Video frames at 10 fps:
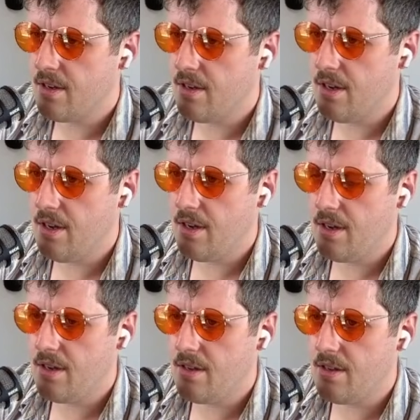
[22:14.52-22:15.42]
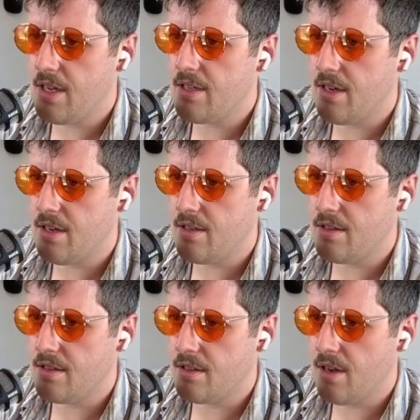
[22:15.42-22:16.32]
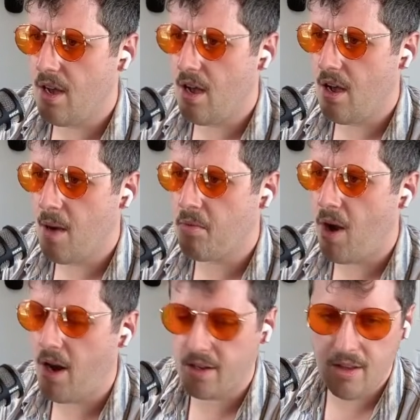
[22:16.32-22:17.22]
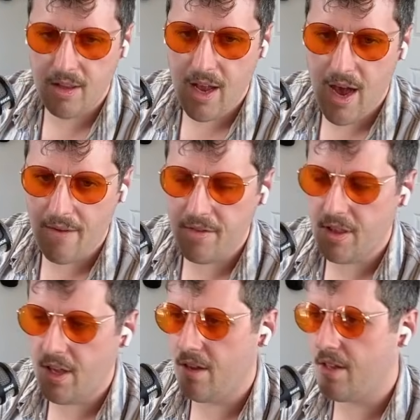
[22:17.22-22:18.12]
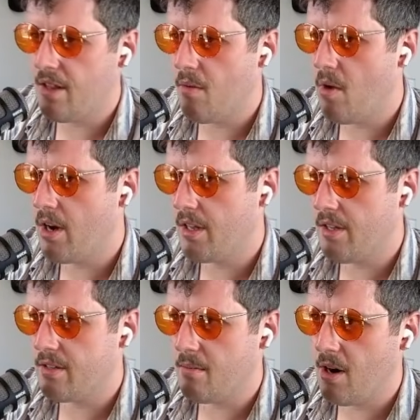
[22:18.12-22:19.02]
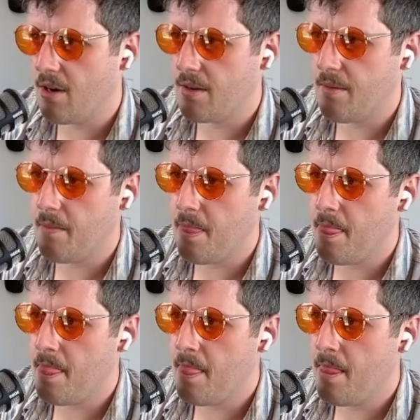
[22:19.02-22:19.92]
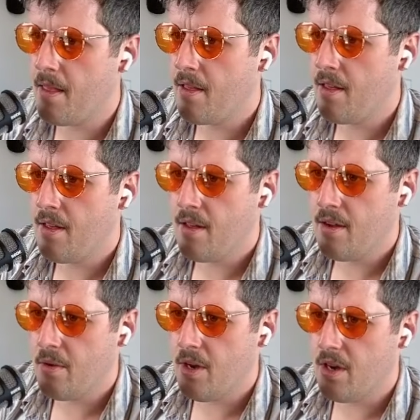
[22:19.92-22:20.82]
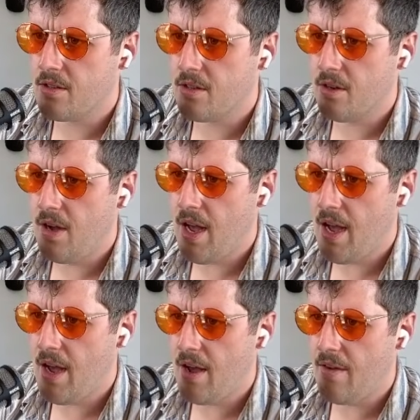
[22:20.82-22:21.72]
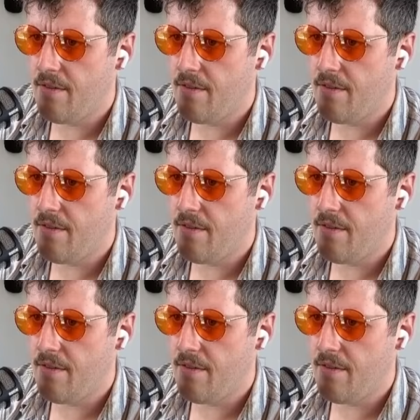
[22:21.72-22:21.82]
a product that they have that they want to get to market. We also have